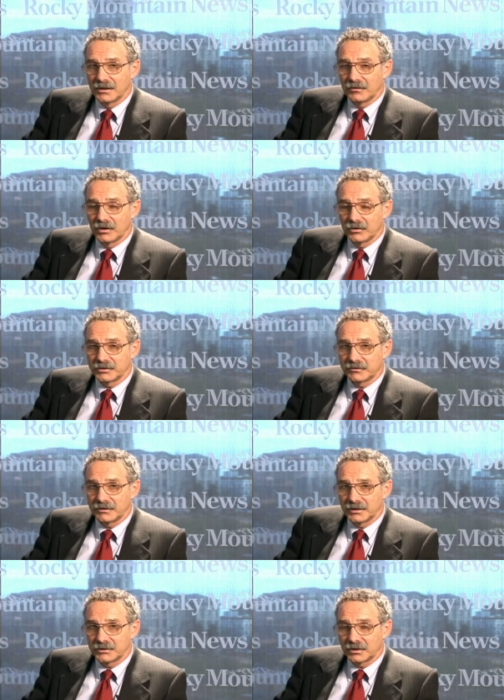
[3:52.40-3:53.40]
those
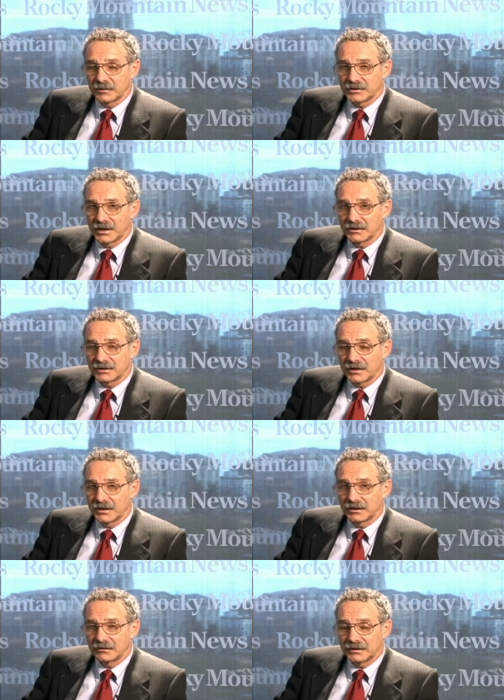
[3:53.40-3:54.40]
uh, circumstances, I
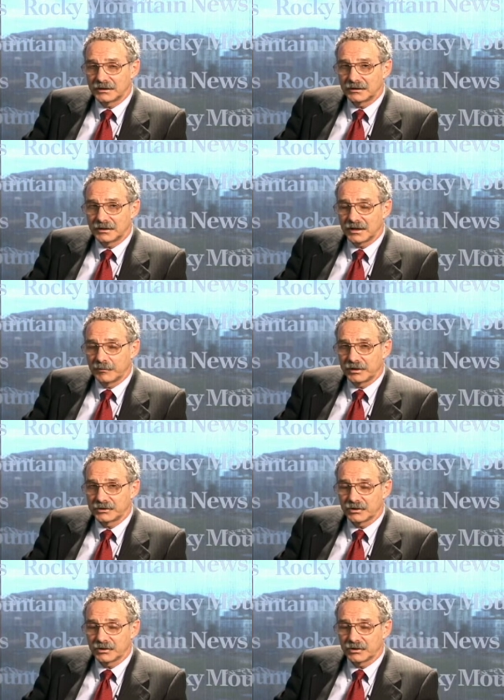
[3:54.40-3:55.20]
think that the companies